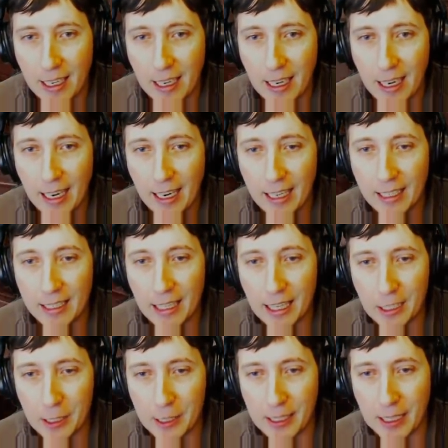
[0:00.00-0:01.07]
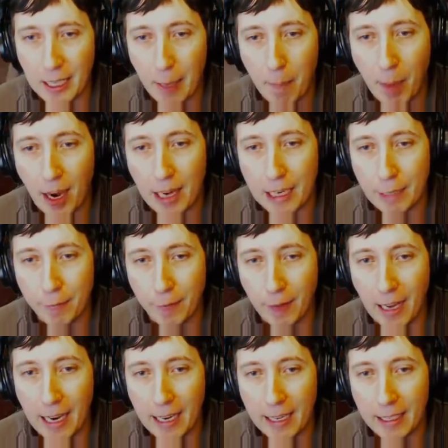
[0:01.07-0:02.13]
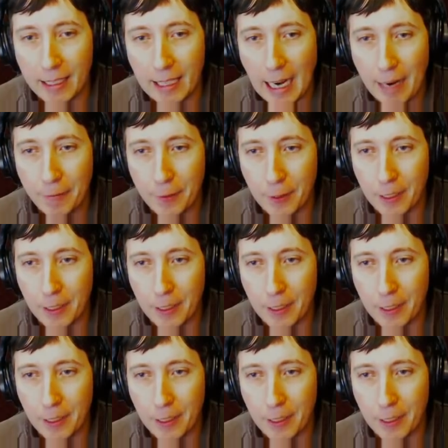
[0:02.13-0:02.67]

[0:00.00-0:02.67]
and they just see a body flying after an